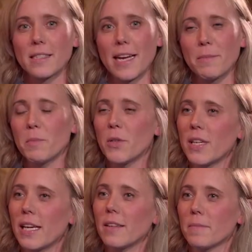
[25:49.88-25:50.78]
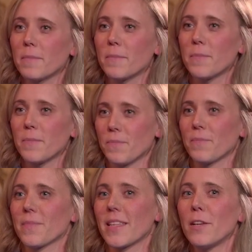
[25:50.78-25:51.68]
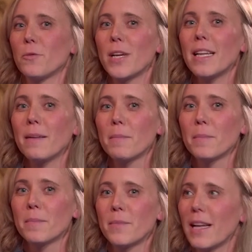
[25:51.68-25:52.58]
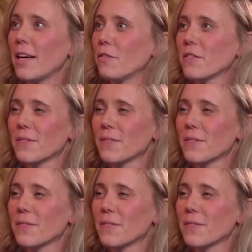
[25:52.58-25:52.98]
time in Munich in real life.